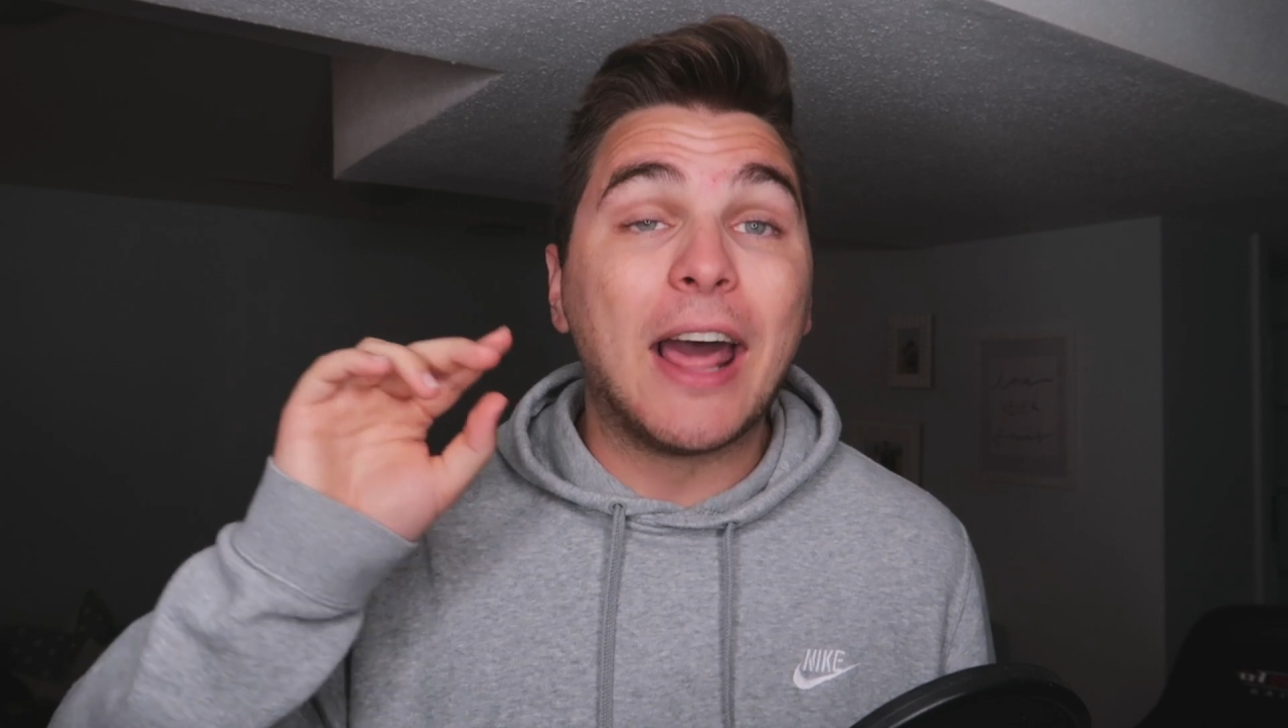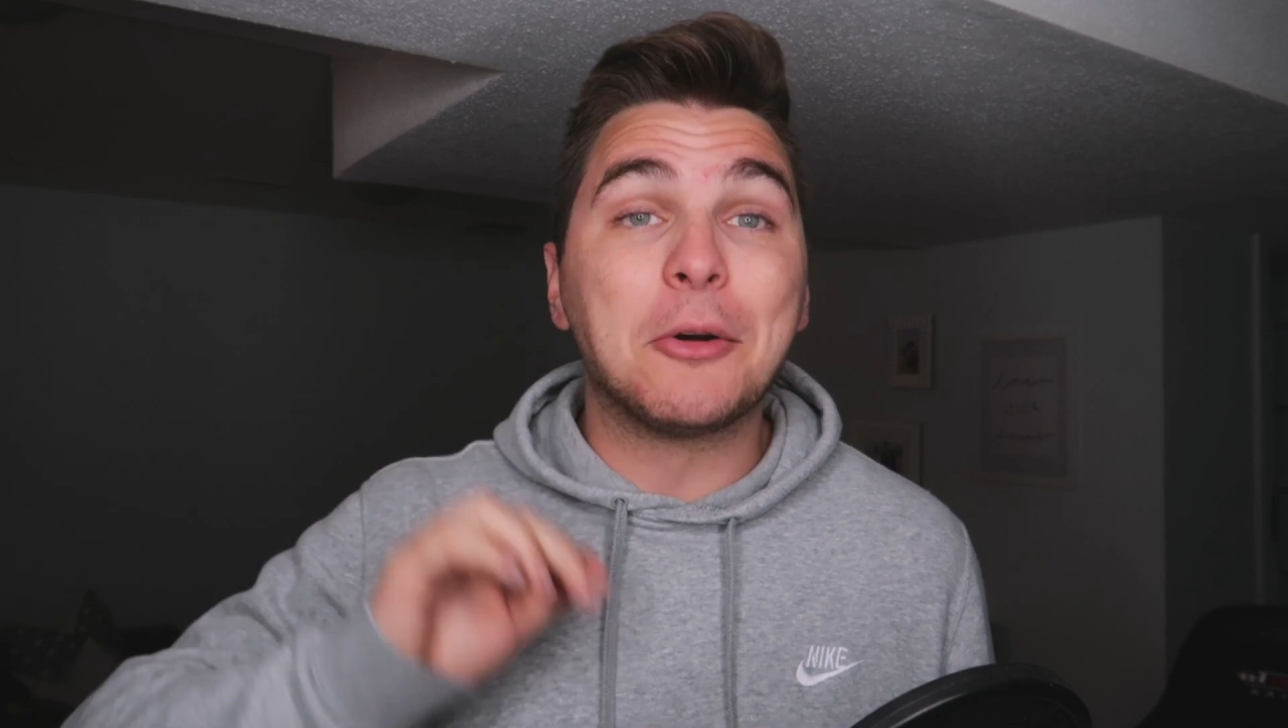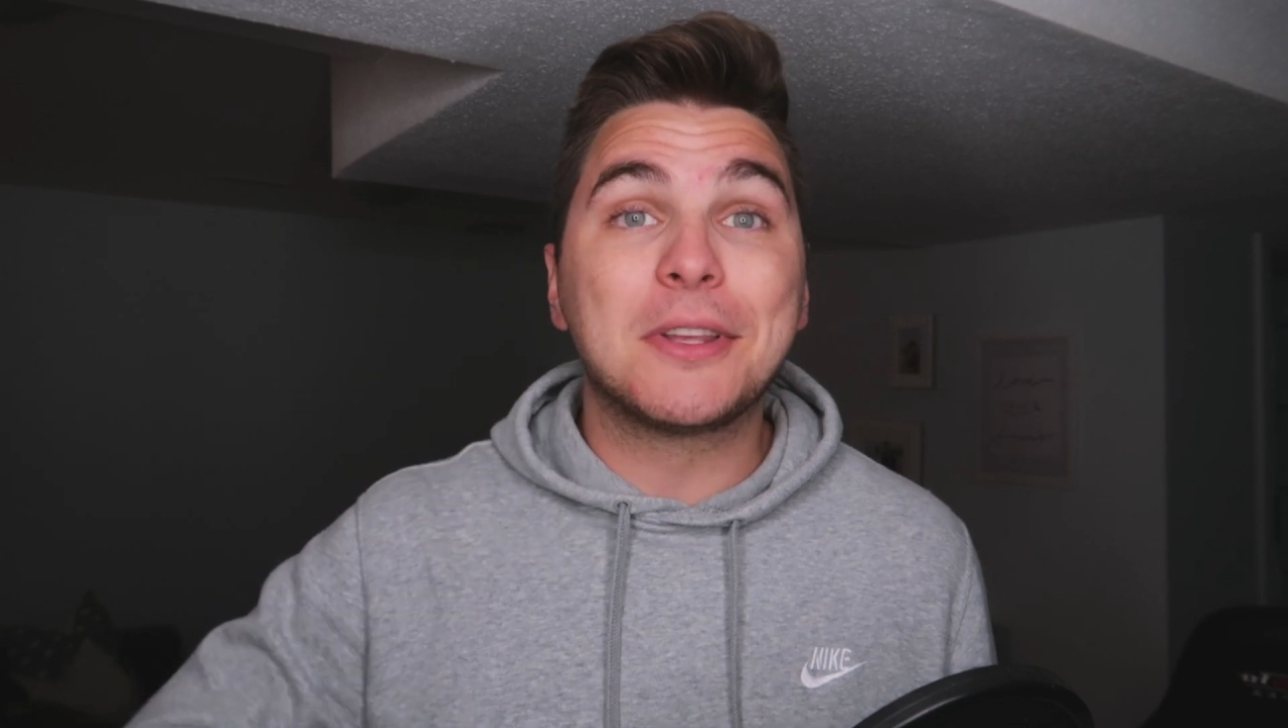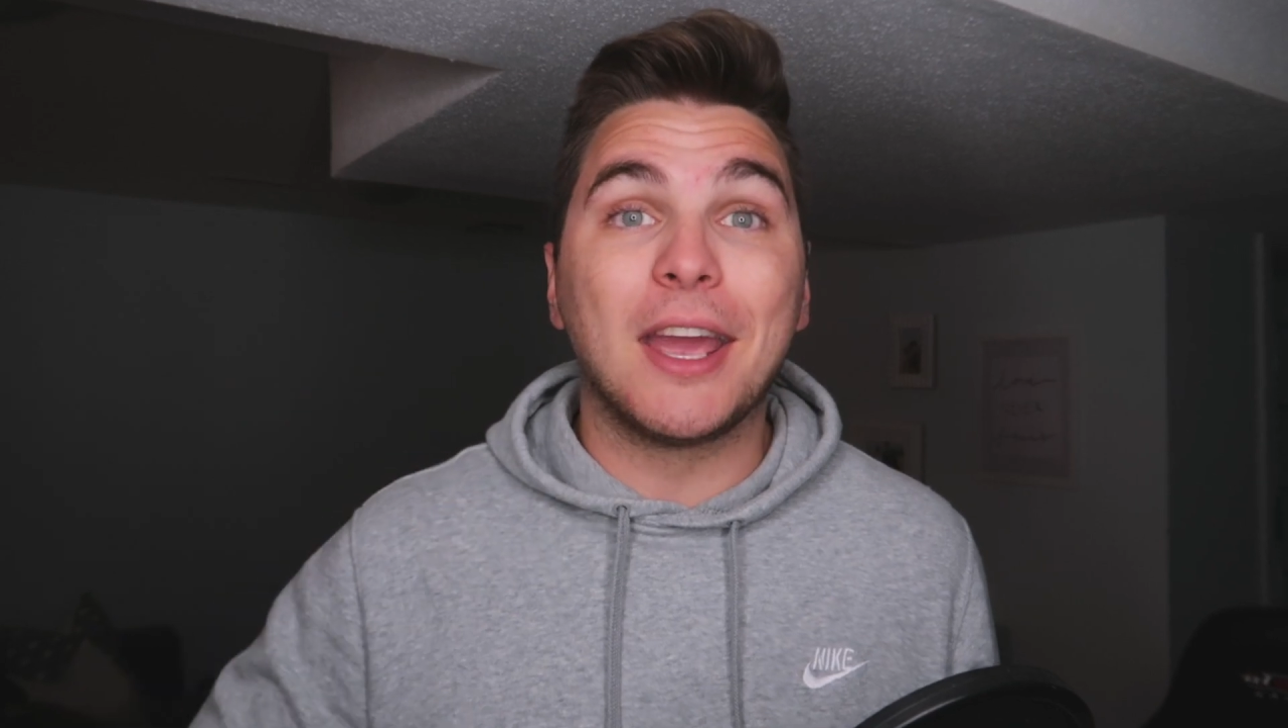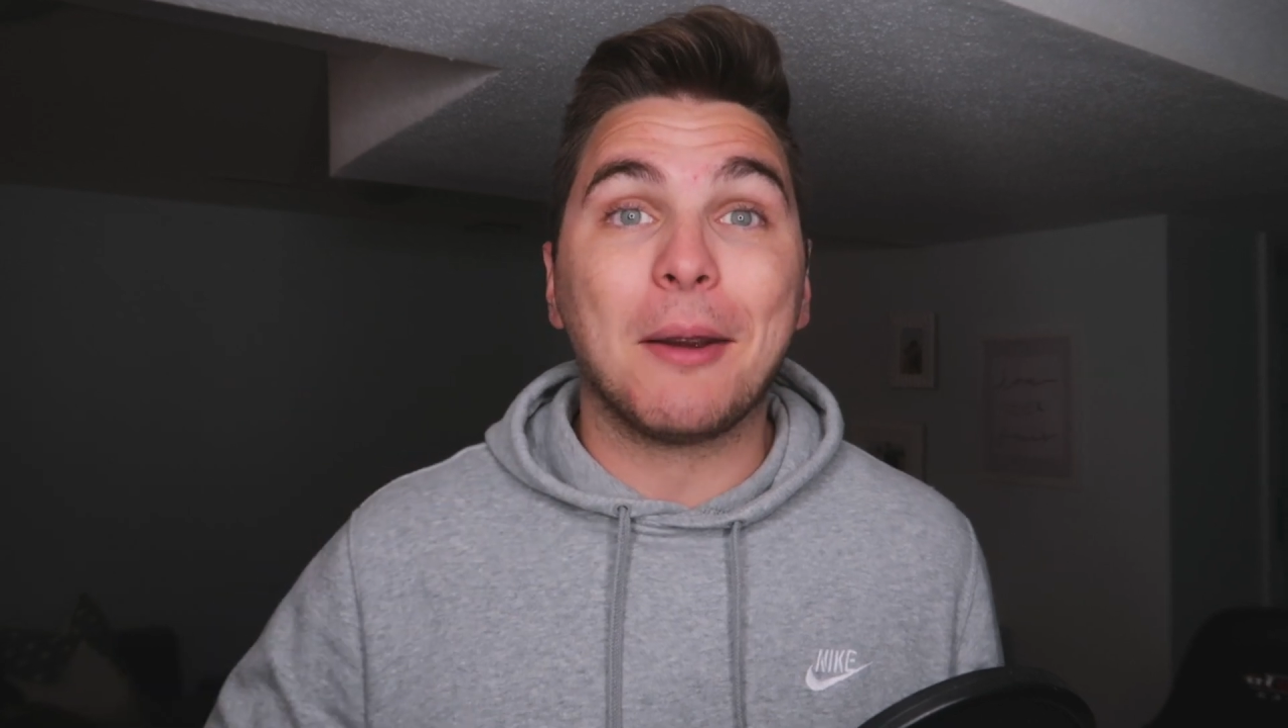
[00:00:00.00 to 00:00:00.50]
I
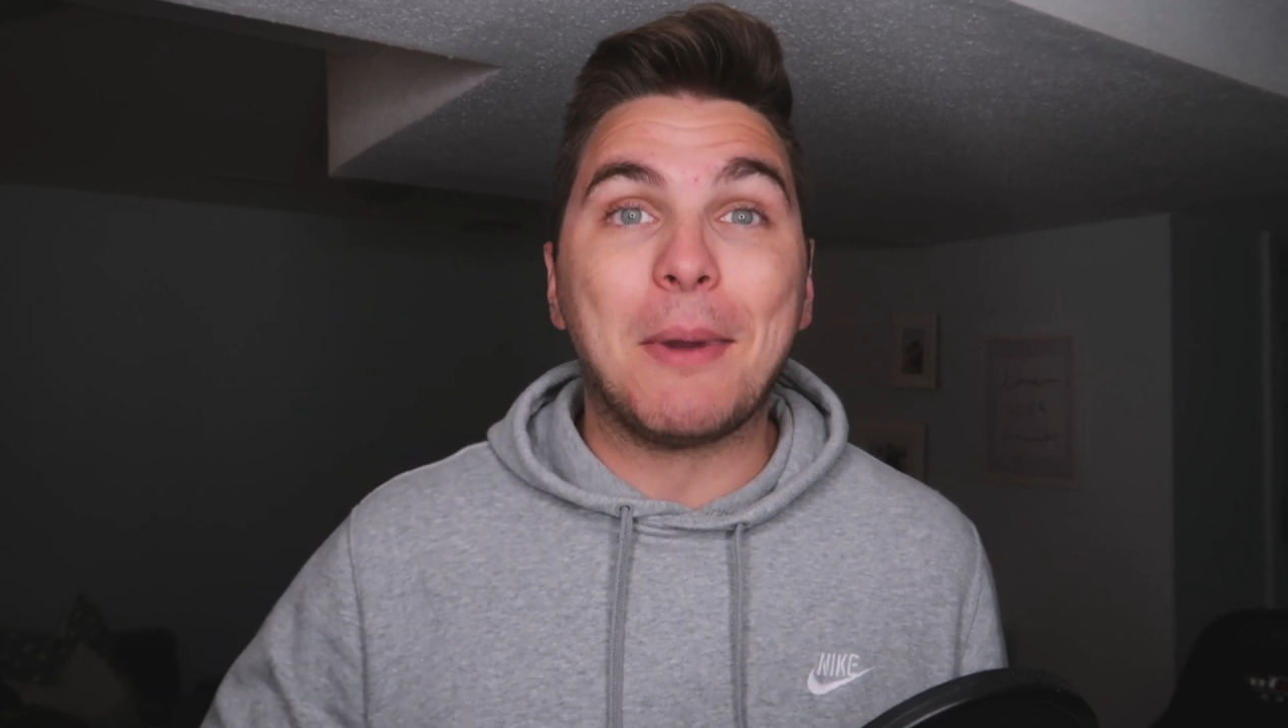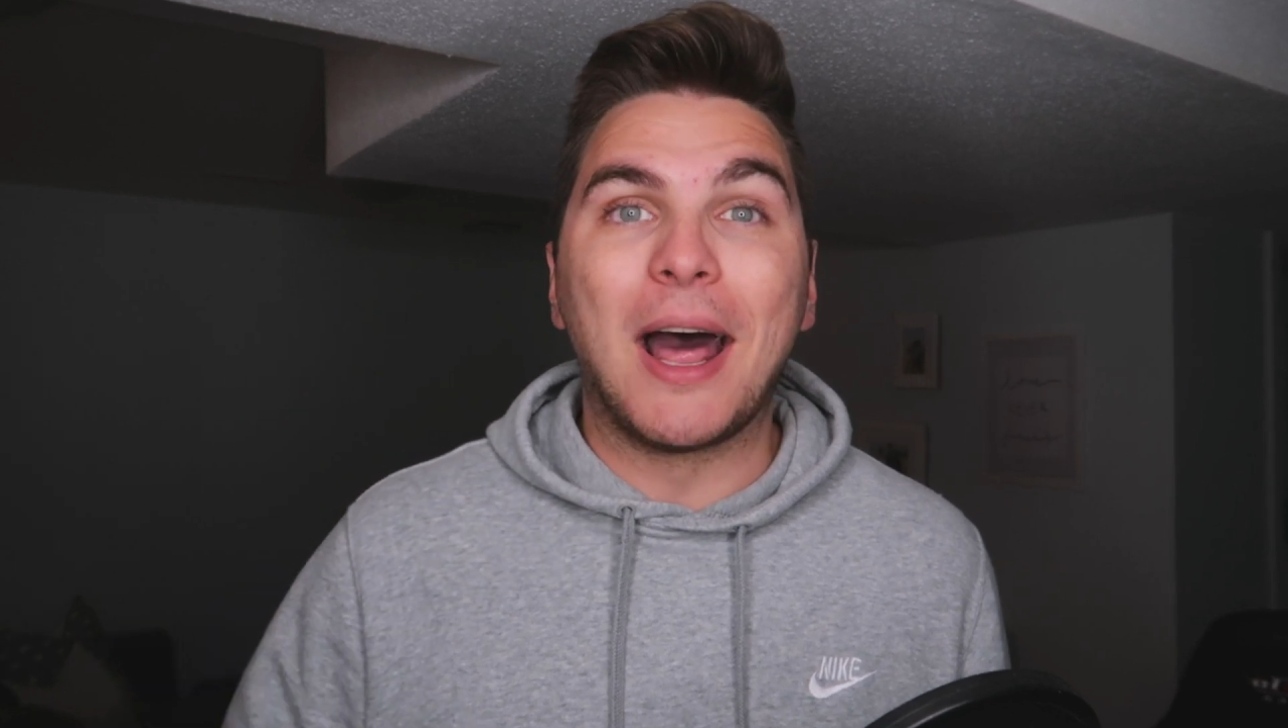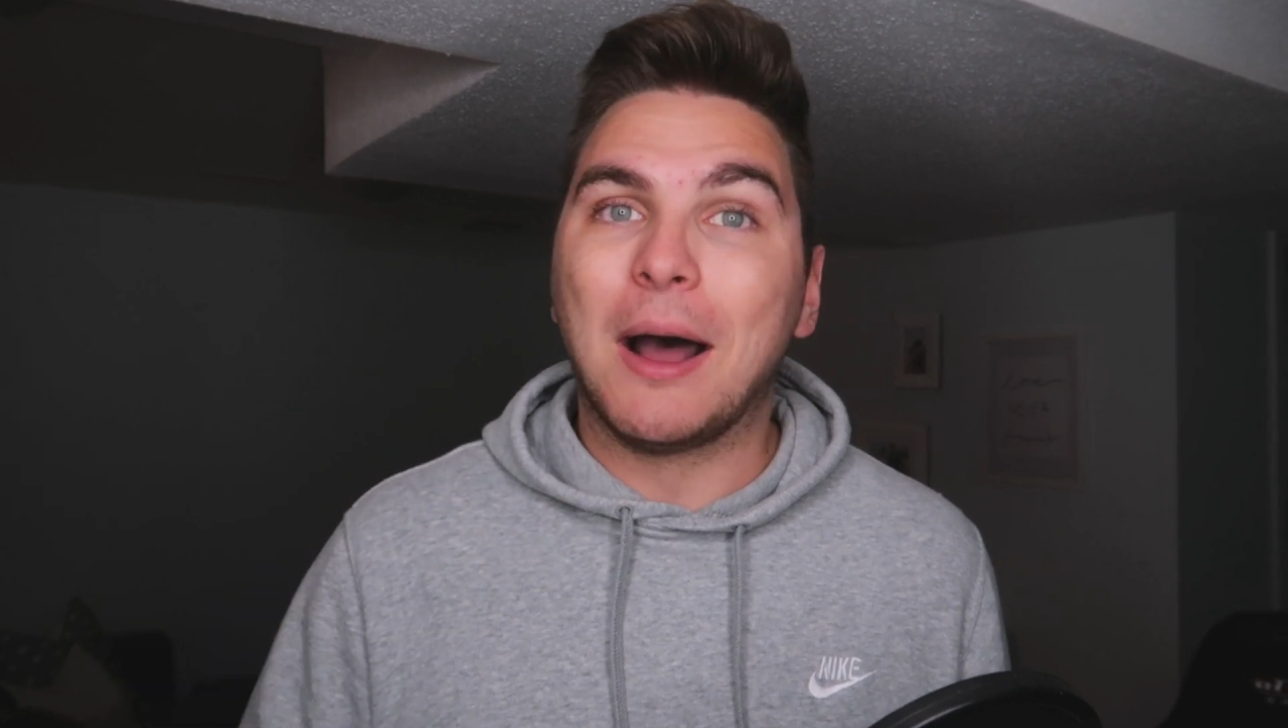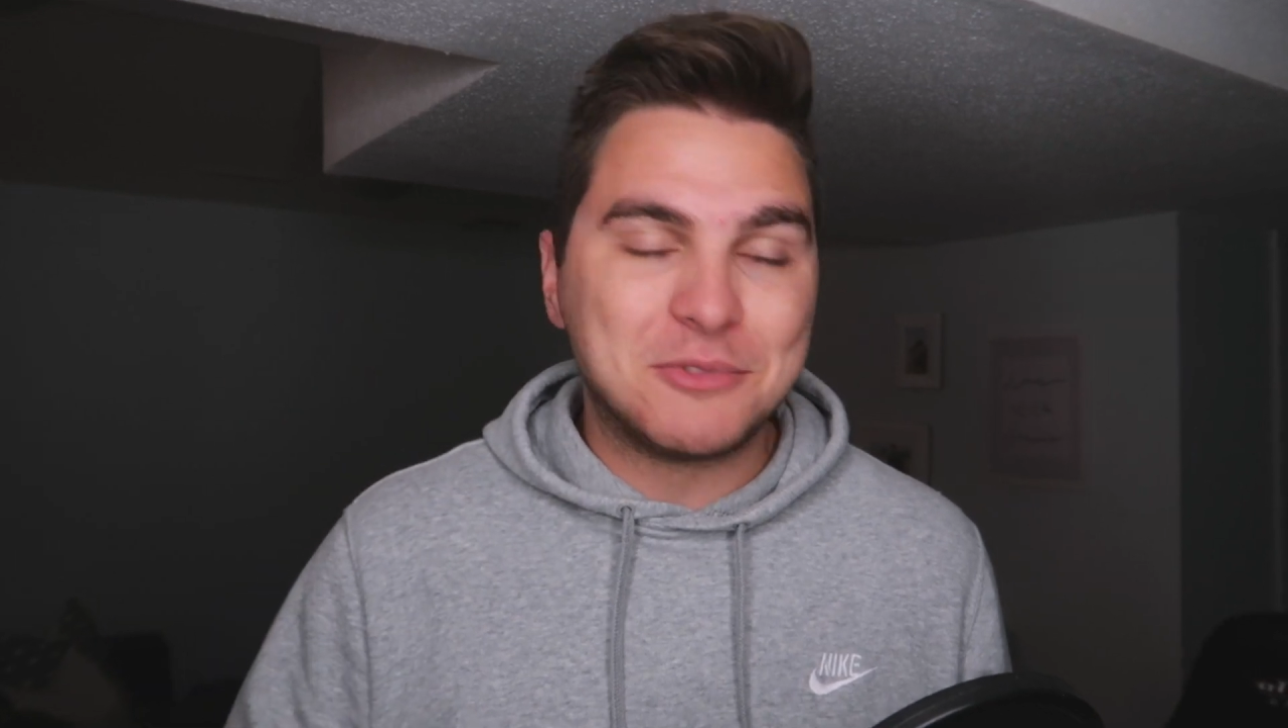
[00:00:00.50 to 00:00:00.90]
don't care, man.